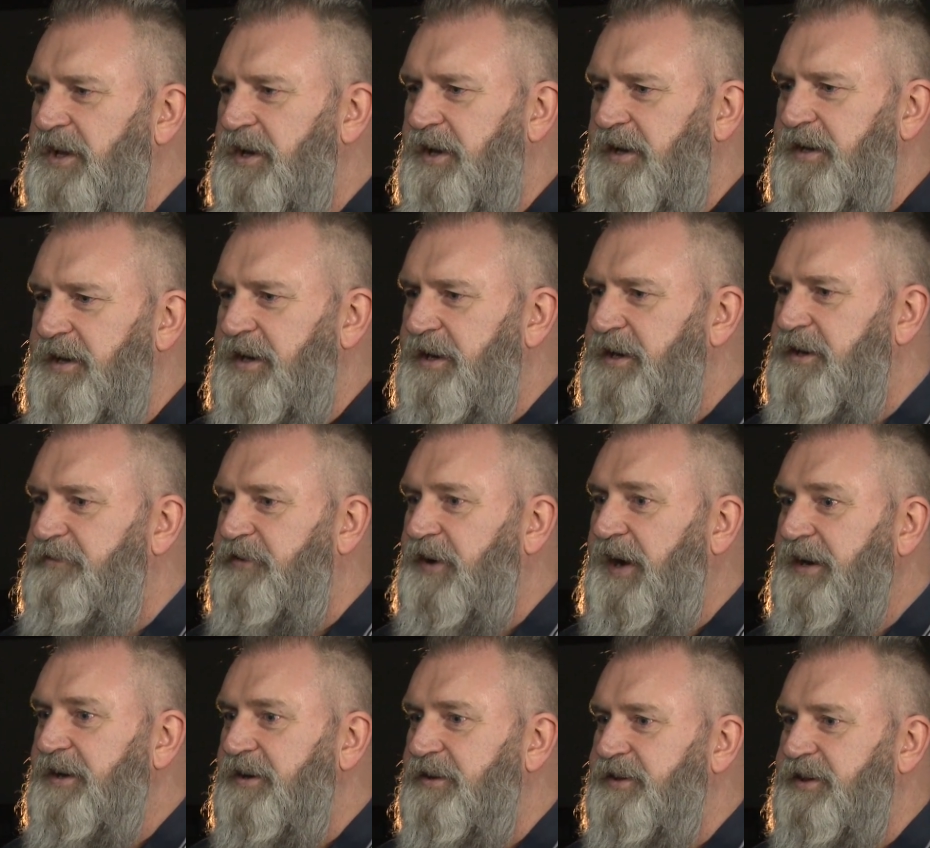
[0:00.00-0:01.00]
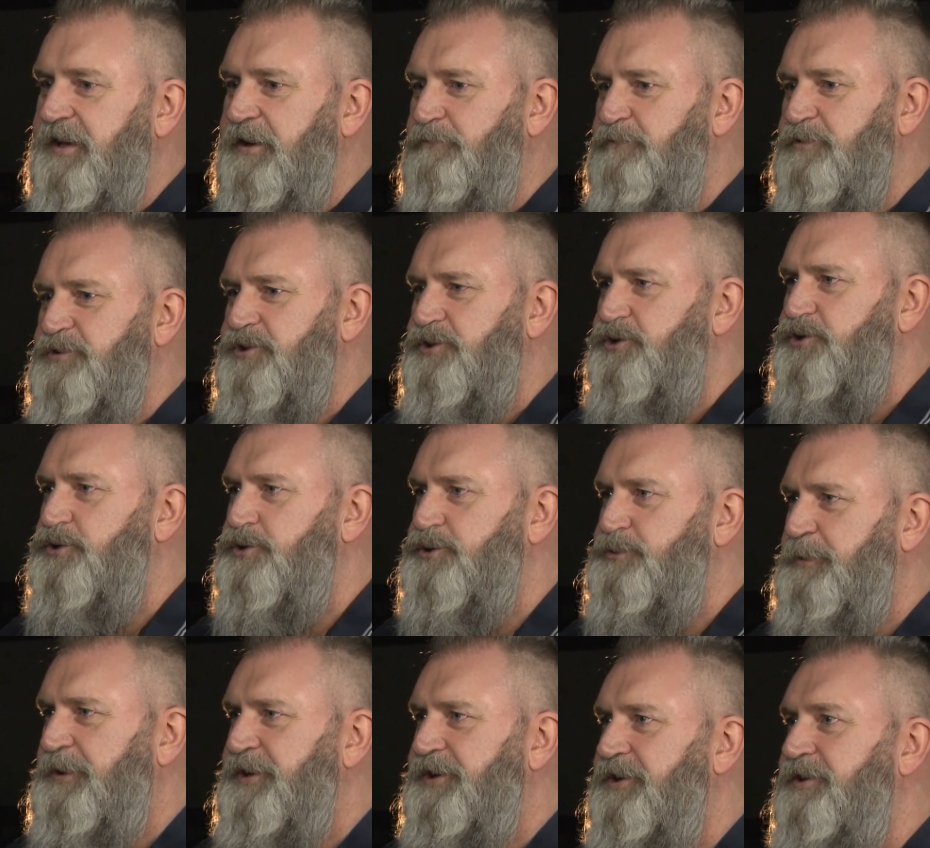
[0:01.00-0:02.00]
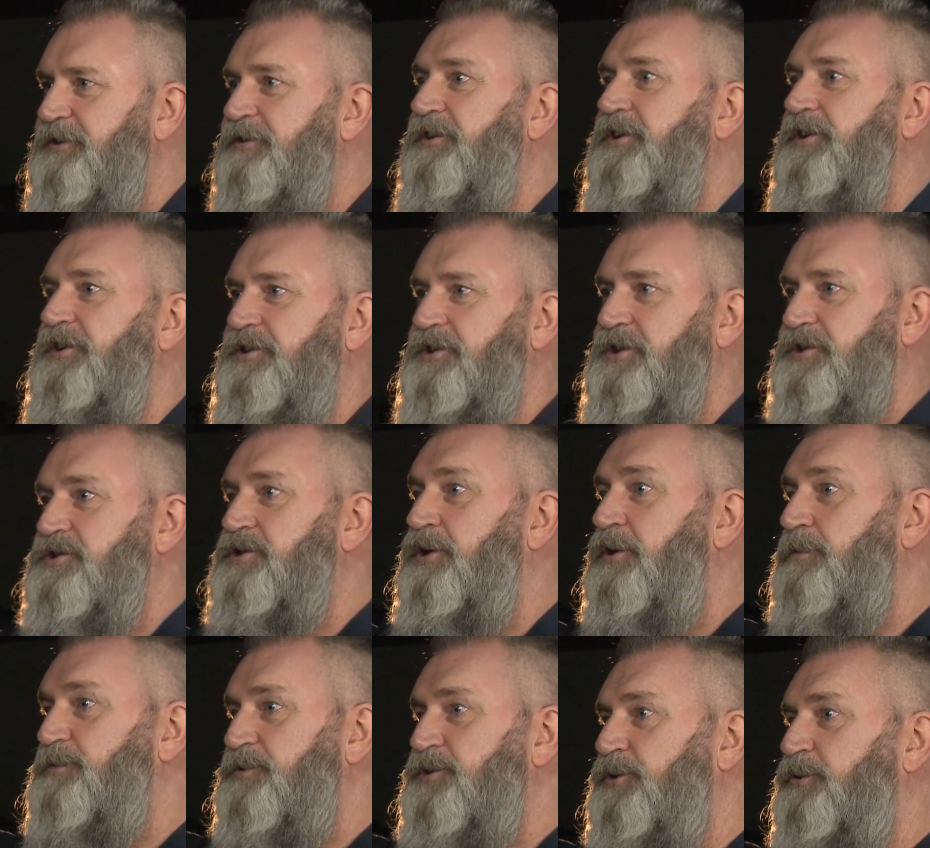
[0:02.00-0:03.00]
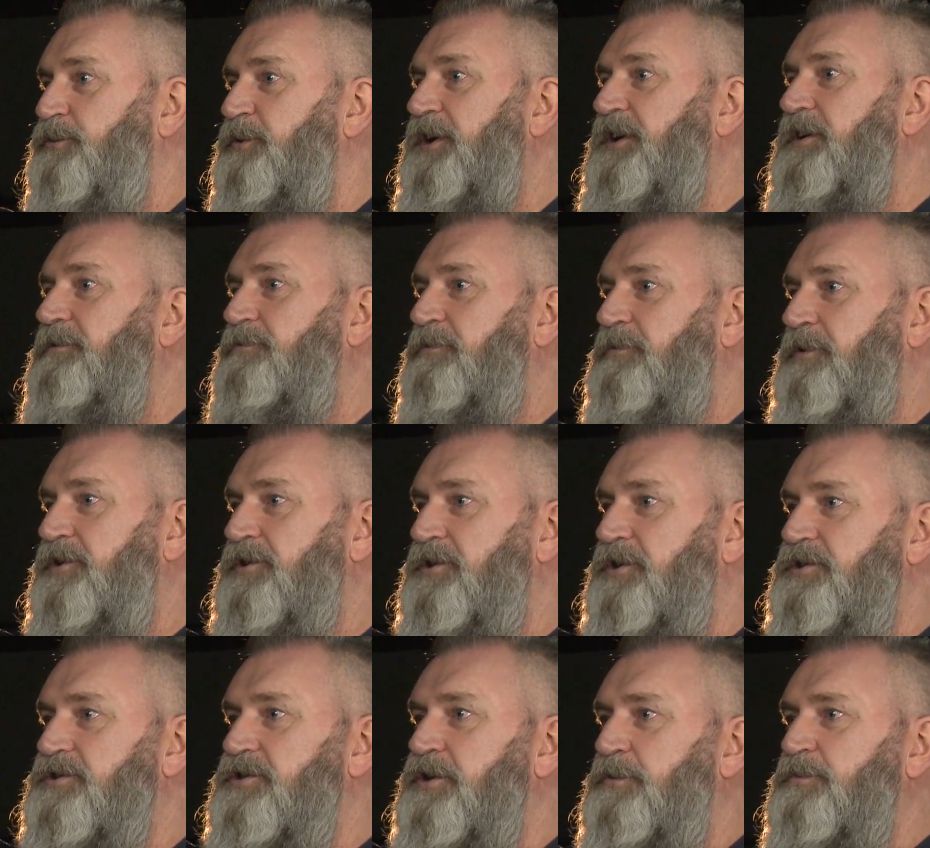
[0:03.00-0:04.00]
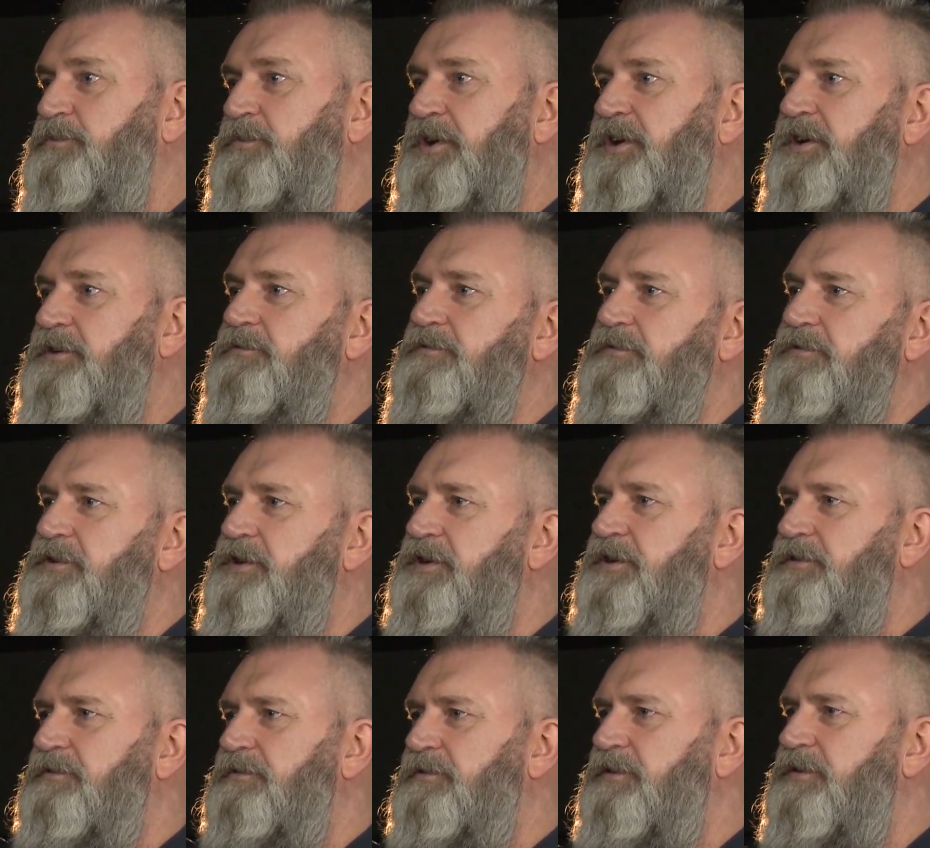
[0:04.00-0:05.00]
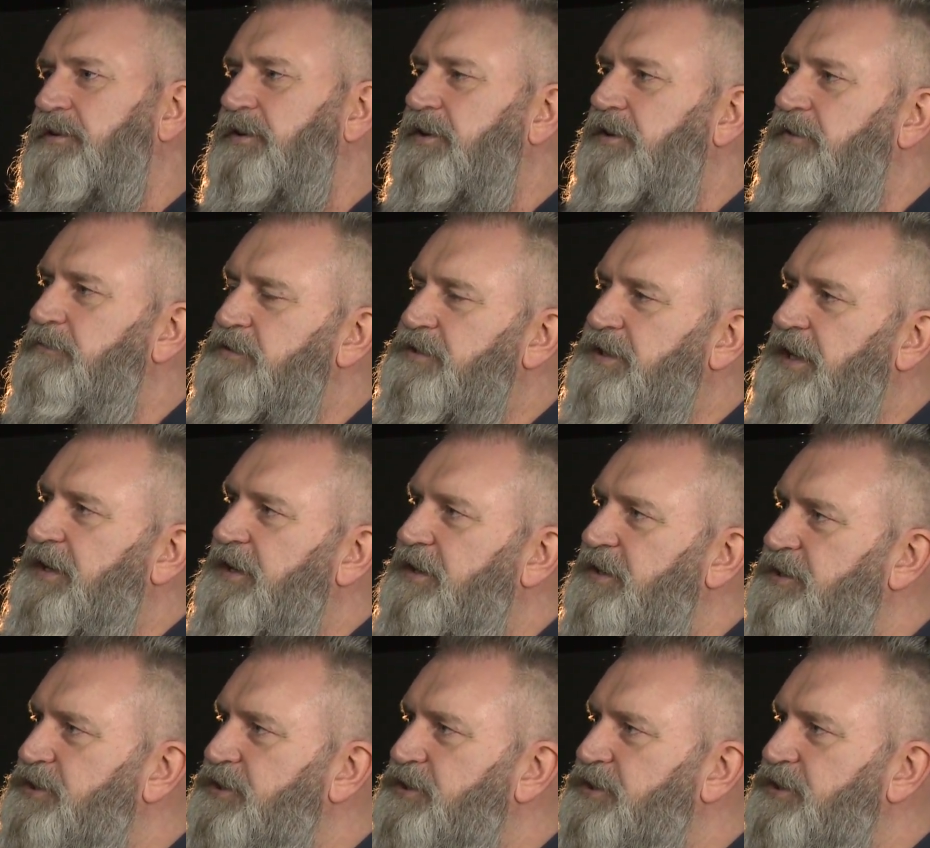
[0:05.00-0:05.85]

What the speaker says: And then the final thing was adjustment at the top. So where you were at the top, where it was like a